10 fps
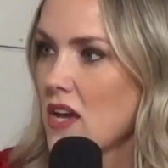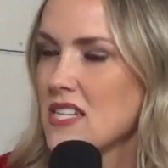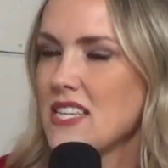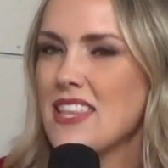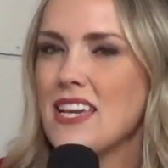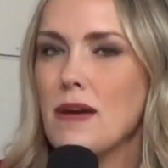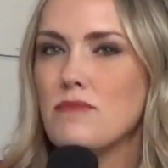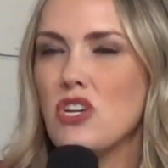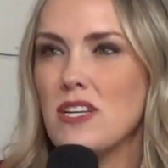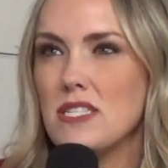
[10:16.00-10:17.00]
Because I think I'm
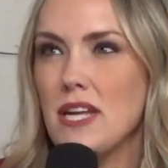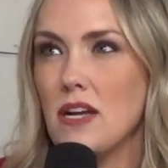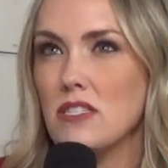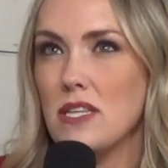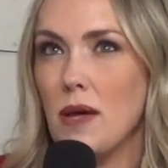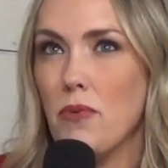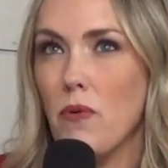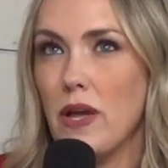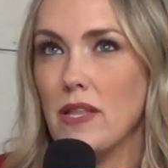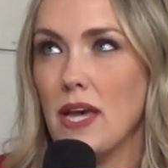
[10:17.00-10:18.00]
just now to that
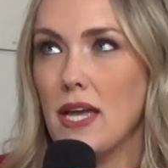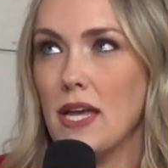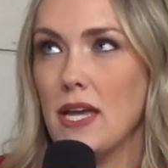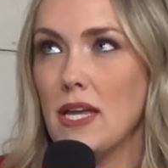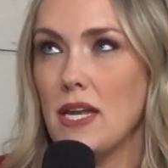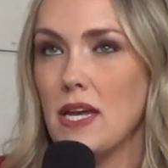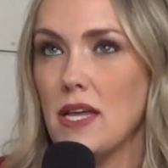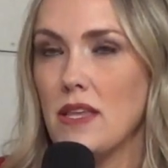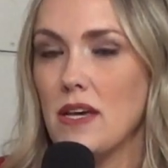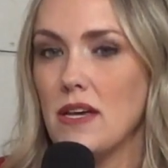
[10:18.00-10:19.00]
point, like in
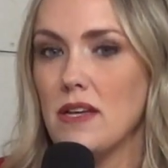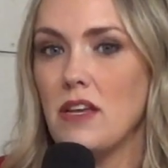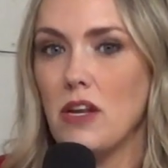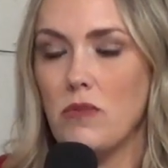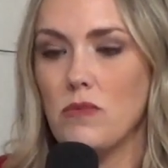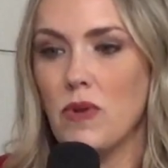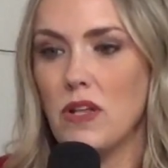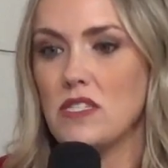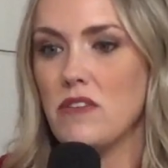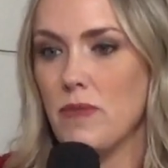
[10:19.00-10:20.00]
the,
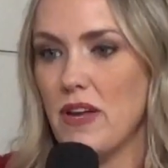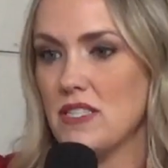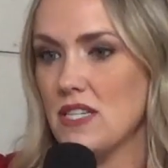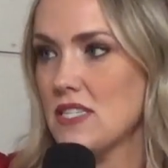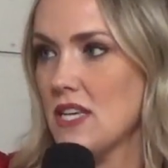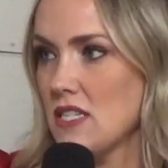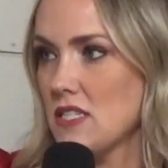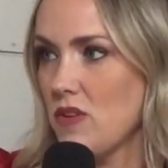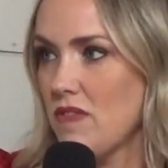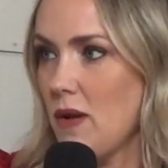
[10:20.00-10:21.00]
relative amount of success
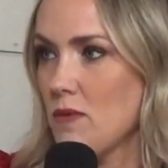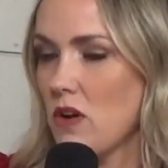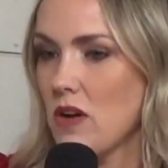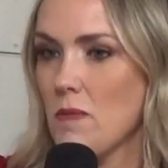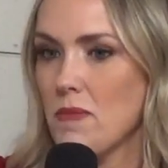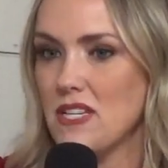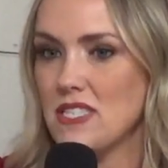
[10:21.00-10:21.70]
that we've had with our companies.